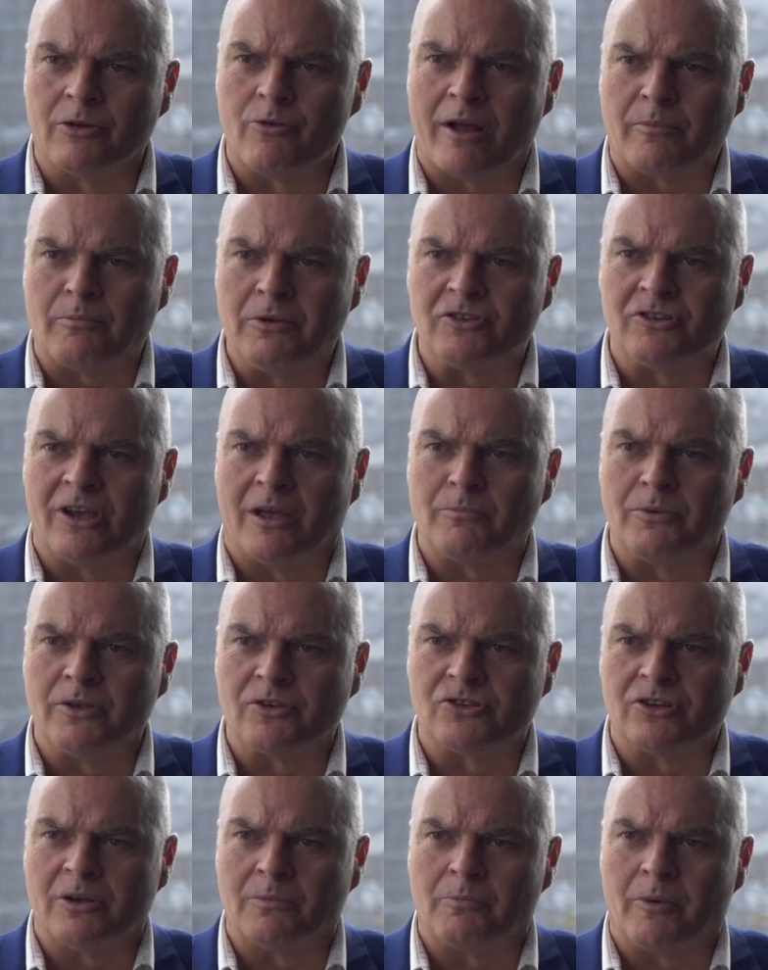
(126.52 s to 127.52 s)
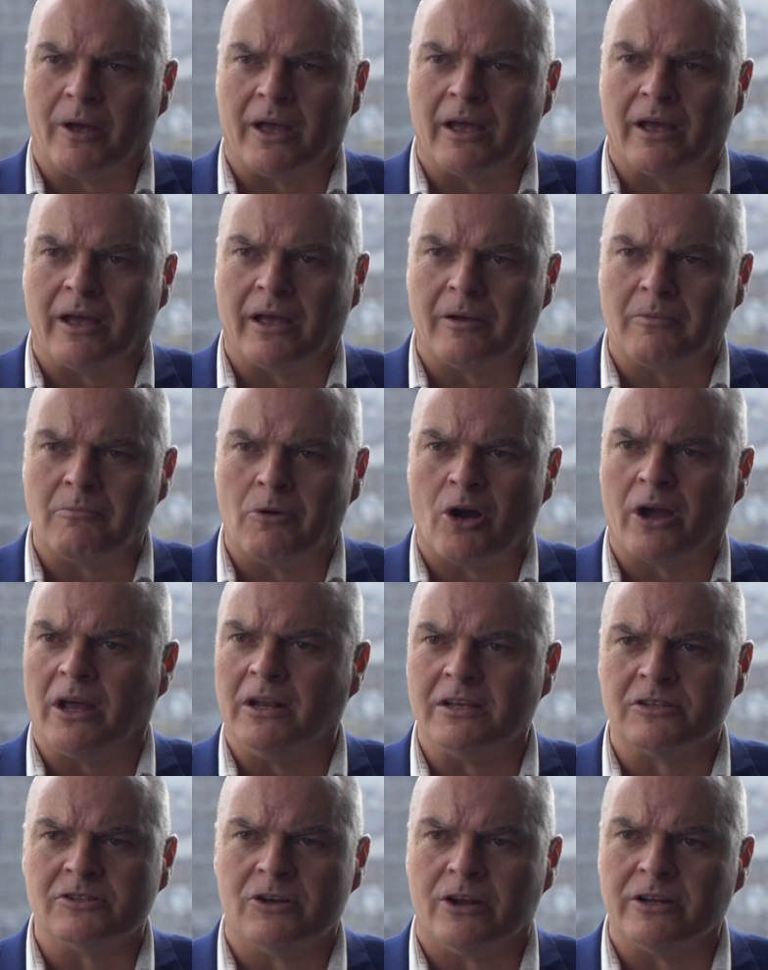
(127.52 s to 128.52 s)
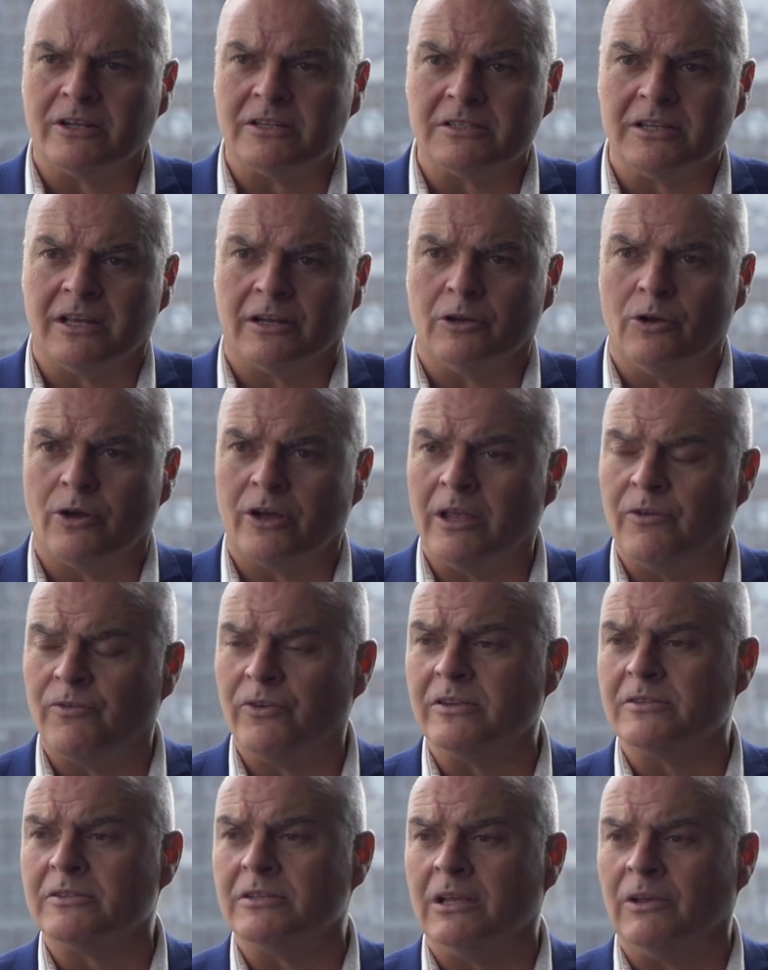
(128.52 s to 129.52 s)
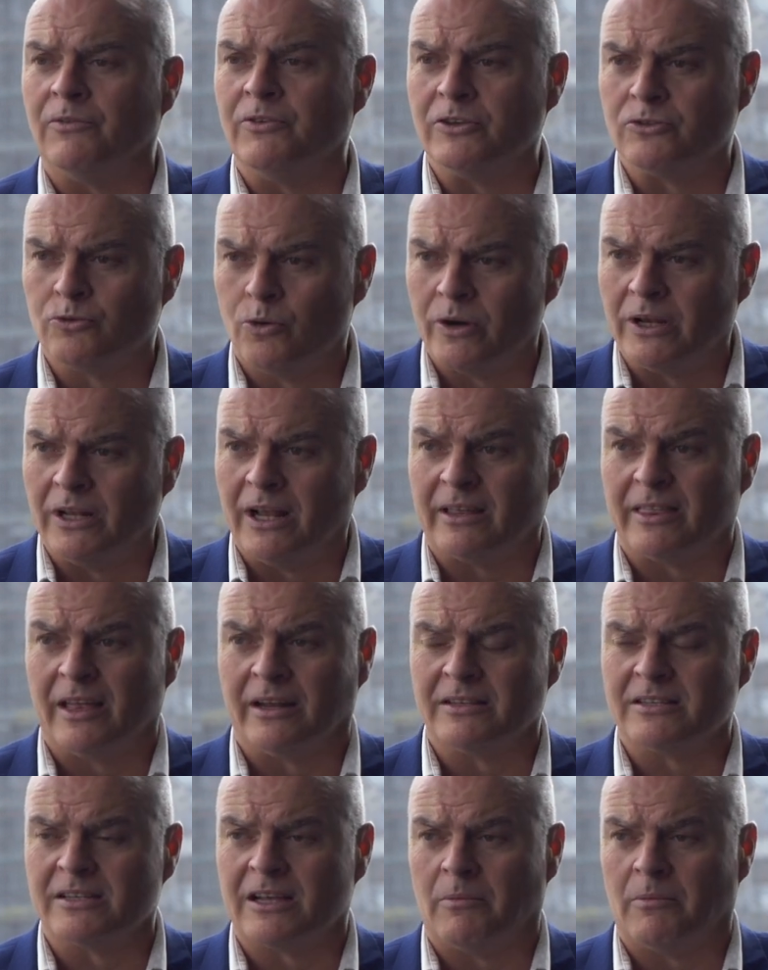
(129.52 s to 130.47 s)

Rugby Championship, Mark Alexander said, look, if he's talking like that,